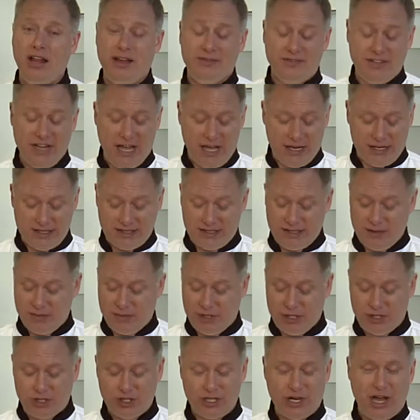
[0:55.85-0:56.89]
I've done is
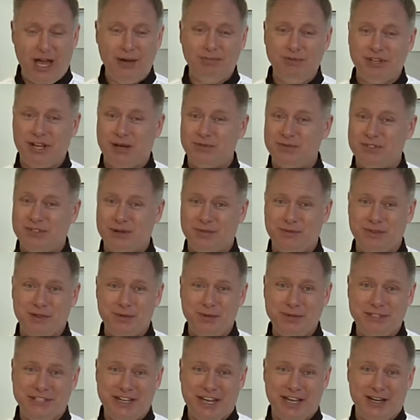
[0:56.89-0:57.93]
simply chopped up some of the
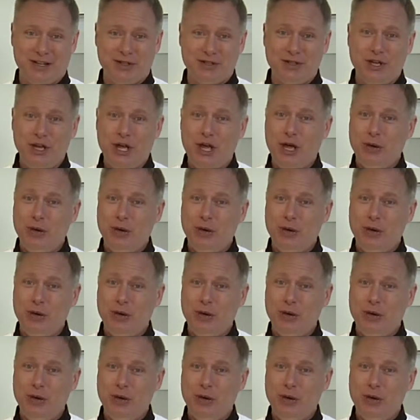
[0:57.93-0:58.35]
potatoes,